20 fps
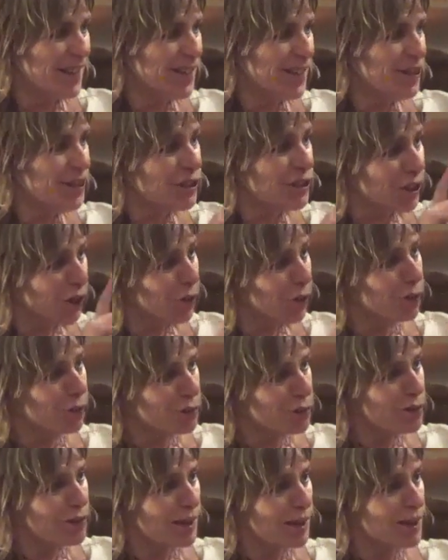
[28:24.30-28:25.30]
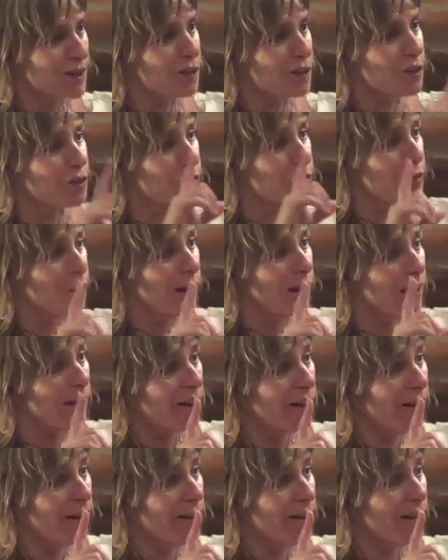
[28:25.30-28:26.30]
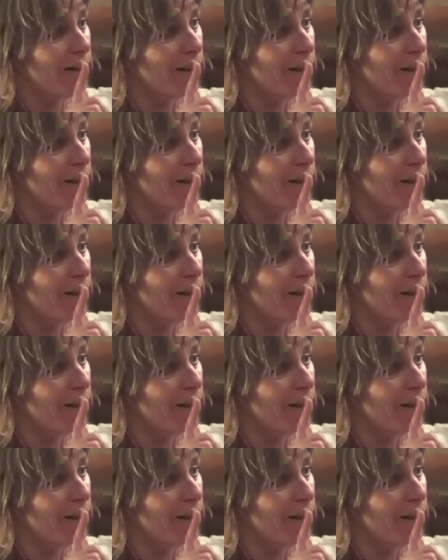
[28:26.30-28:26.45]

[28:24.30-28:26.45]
shows that you are,